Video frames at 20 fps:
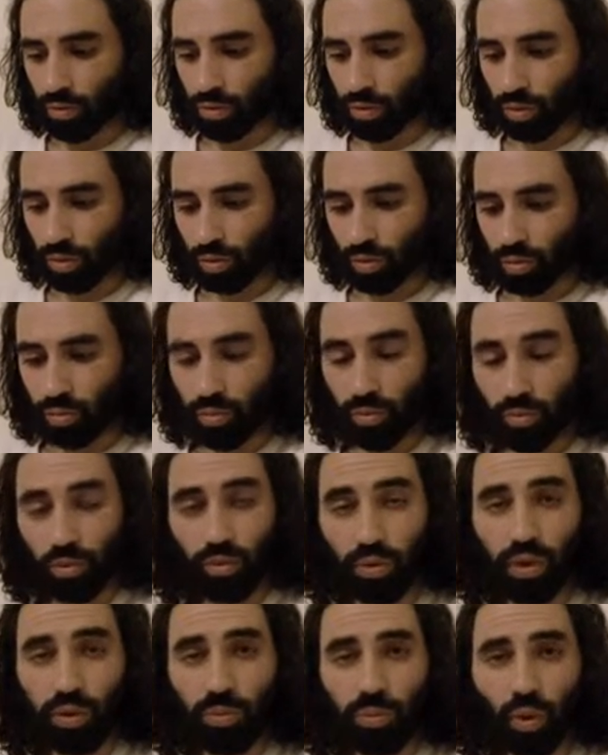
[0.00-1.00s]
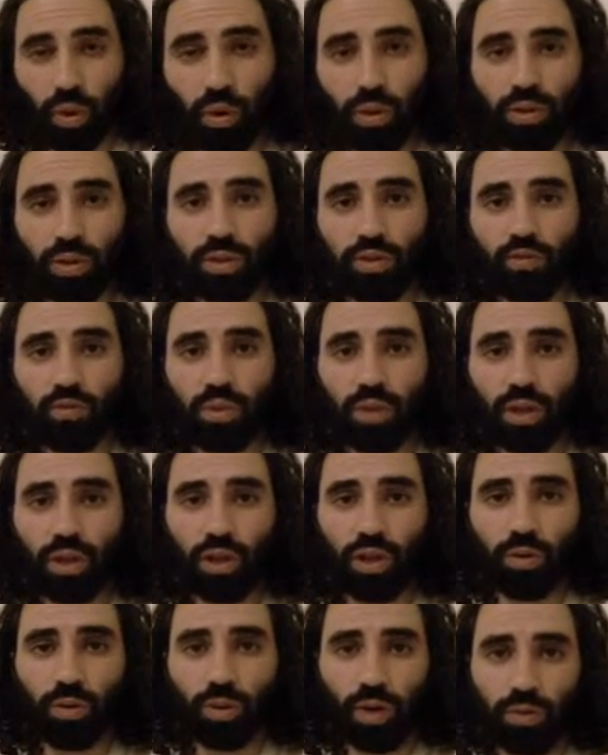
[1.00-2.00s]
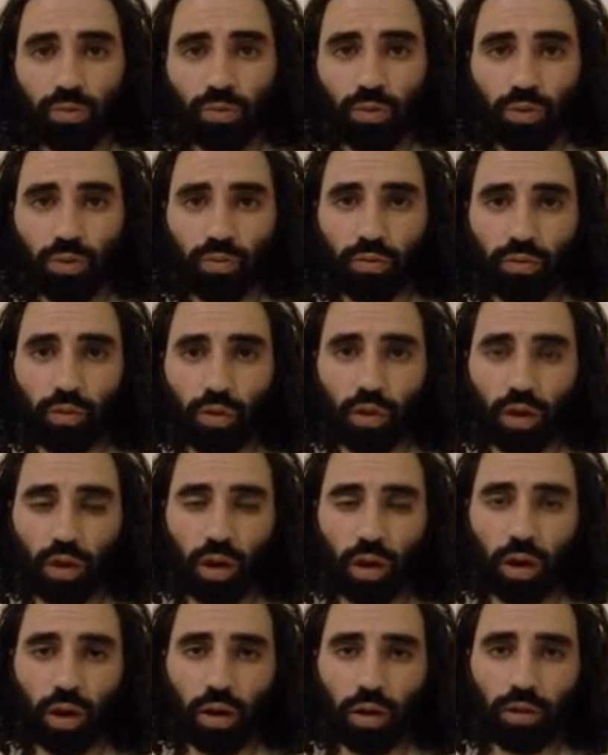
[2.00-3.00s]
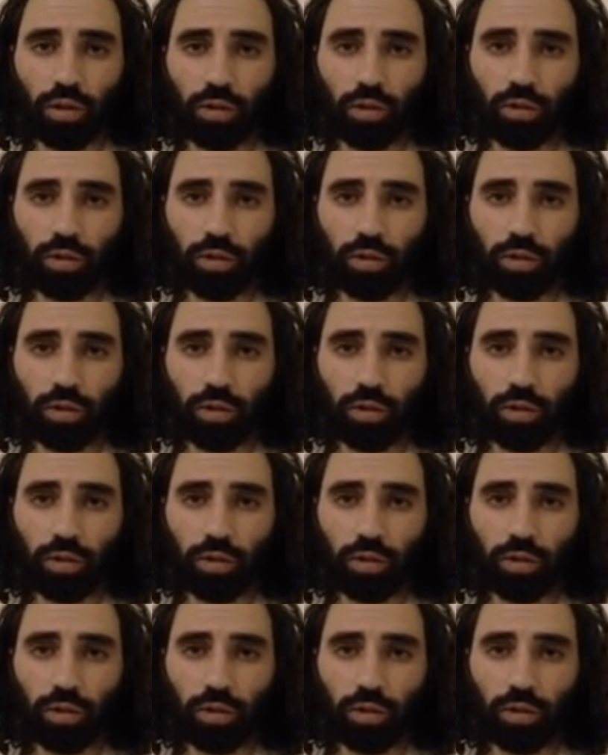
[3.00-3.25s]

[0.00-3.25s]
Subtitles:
So, the importance of being grateful for Allah,